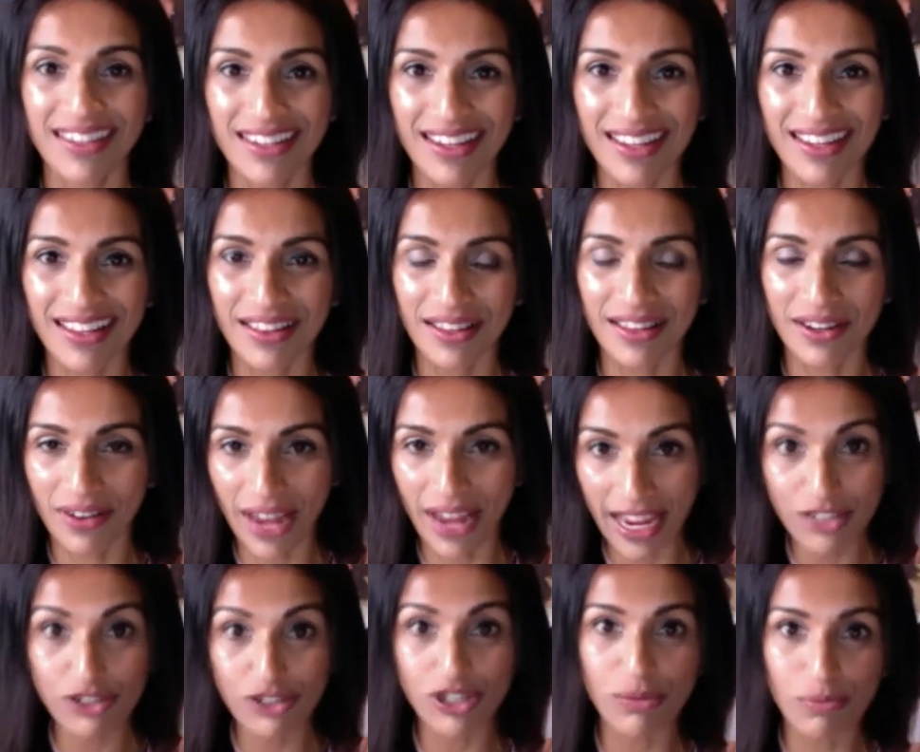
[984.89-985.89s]
in their
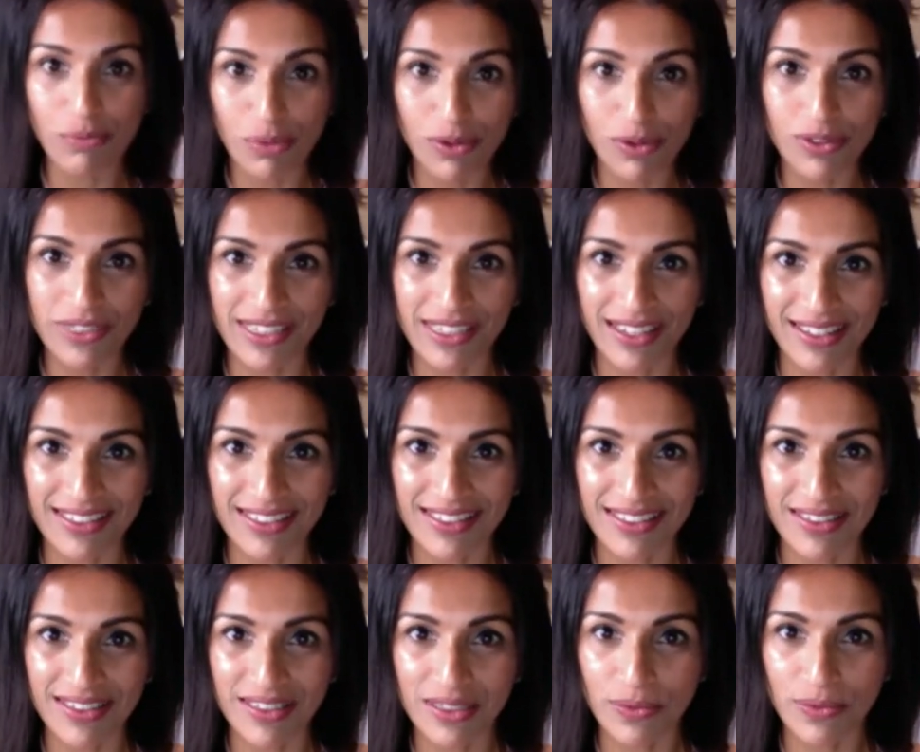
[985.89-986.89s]
aging process
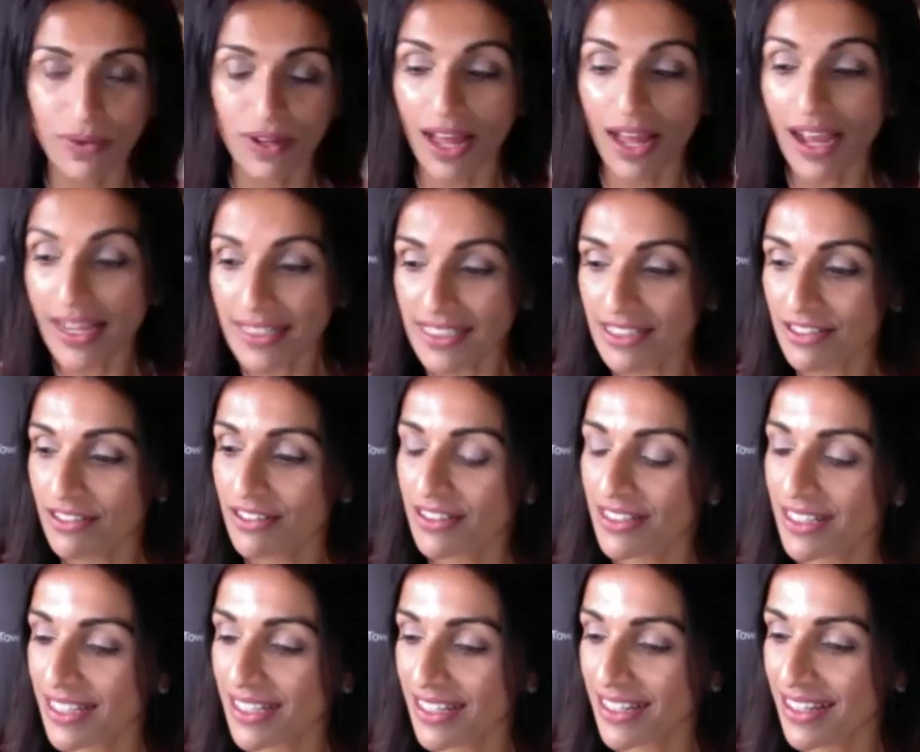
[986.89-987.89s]
as well. I
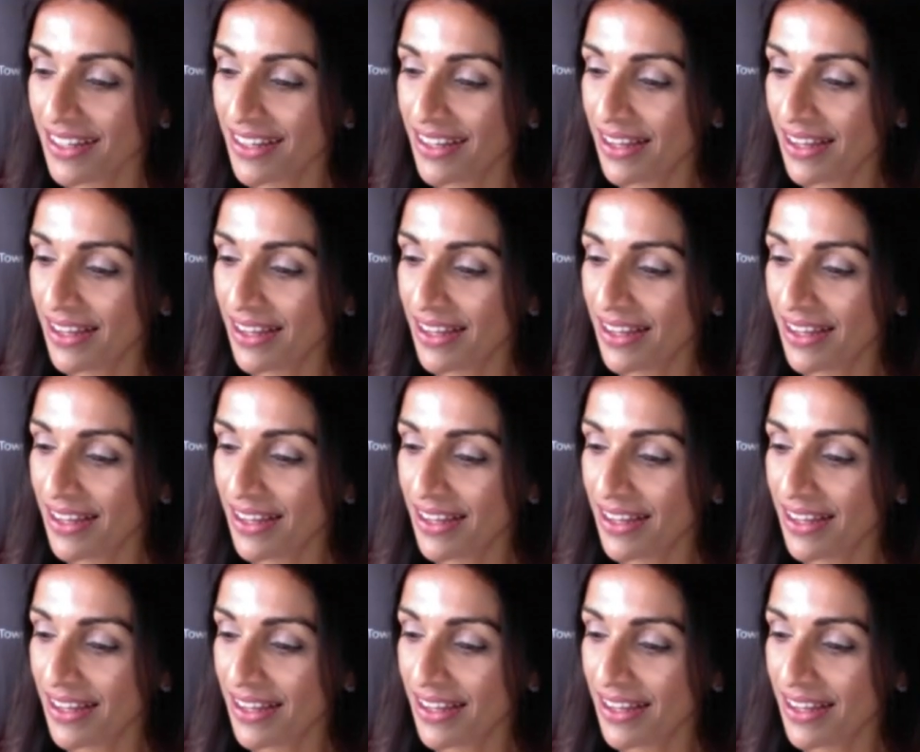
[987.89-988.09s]
certainly